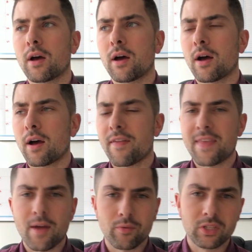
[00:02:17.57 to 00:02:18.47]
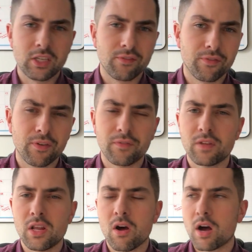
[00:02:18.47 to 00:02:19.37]
Uh, that received
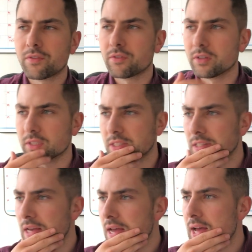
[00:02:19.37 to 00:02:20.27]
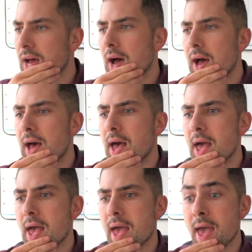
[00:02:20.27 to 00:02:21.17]
fifteen offers
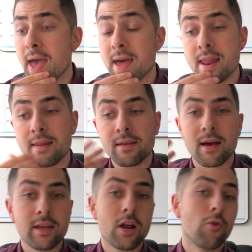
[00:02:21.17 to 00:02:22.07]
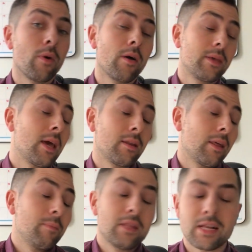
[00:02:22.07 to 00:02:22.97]
and uh, you know again
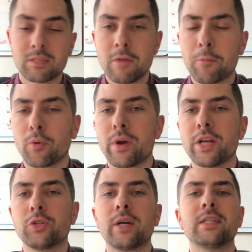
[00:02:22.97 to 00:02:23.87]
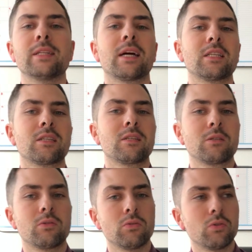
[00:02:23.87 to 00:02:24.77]
i mean that's maple ridge right like
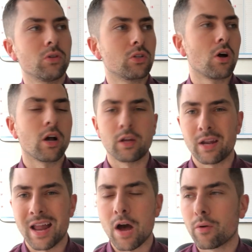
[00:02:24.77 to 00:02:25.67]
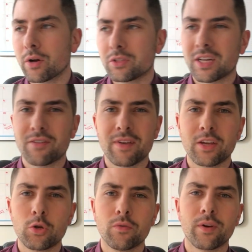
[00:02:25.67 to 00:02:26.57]
that's you're talking an hour outside of
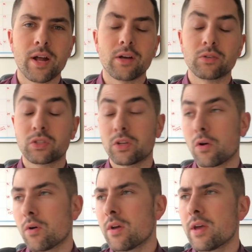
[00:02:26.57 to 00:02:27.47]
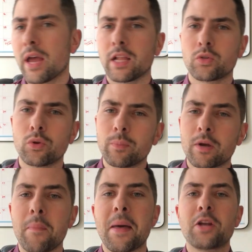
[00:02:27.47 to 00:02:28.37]
vancouver now so it's really
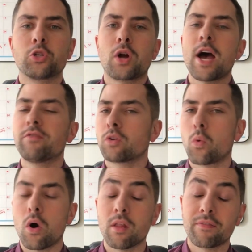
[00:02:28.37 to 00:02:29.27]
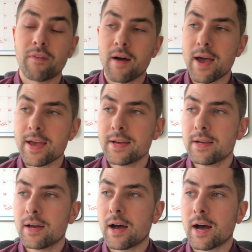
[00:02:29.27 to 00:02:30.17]
become that drive to qualify
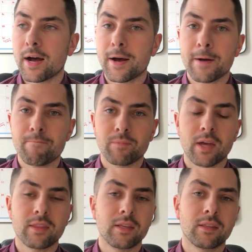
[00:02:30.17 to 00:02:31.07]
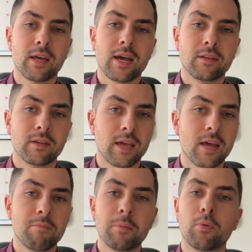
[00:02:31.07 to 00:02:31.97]
um, i think that
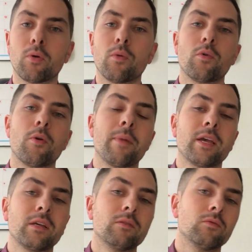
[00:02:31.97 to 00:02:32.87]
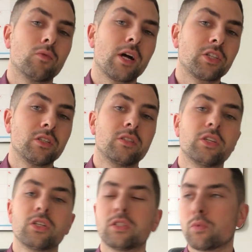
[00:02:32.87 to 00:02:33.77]
again people are, are, making rush
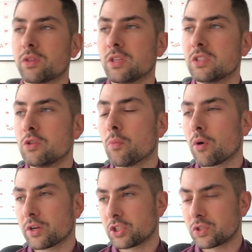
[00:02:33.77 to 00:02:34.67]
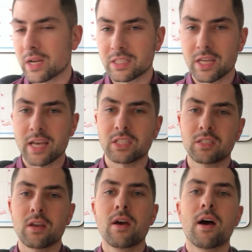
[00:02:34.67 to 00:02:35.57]
decisions with these new mortgage stress
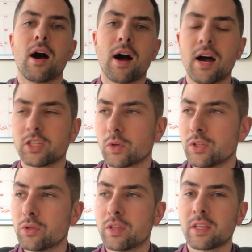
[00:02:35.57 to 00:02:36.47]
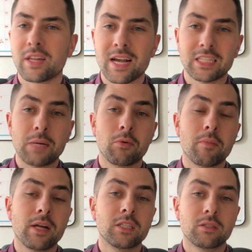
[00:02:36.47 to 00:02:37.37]
tests uh, so i do think the next couple
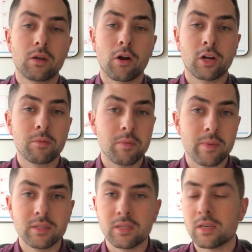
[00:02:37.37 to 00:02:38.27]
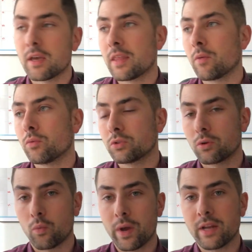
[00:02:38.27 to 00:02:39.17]
months are going to be busy and then we'll
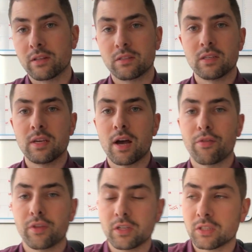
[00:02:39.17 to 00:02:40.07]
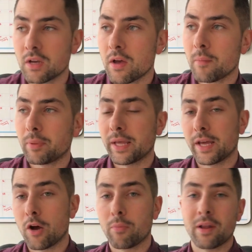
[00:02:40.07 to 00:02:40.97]
sort of wait to see how things play
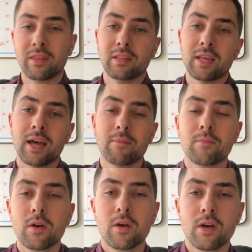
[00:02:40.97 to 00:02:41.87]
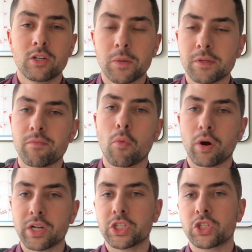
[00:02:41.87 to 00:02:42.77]
out but i think that in terms of
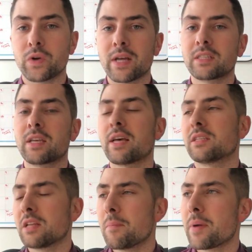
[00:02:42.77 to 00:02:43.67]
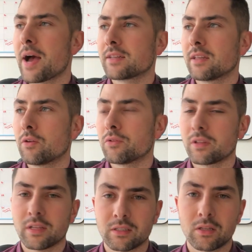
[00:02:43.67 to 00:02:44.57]
mortgage stress tests and impacts i don't
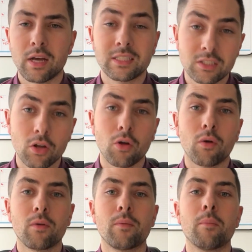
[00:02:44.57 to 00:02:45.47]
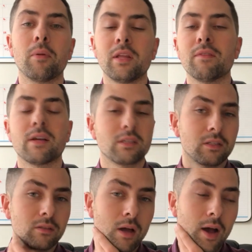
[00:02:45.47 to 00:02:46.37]
think that's i still believe that
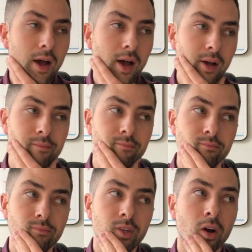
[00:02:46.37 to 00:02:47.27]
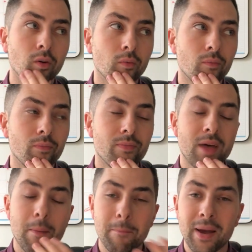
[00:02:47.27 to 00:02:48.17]
um, you know
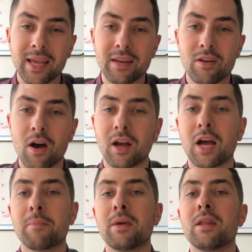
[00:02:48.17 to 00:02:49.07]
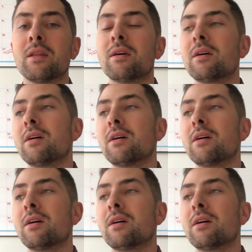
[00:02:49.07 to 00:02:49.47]
that might not come in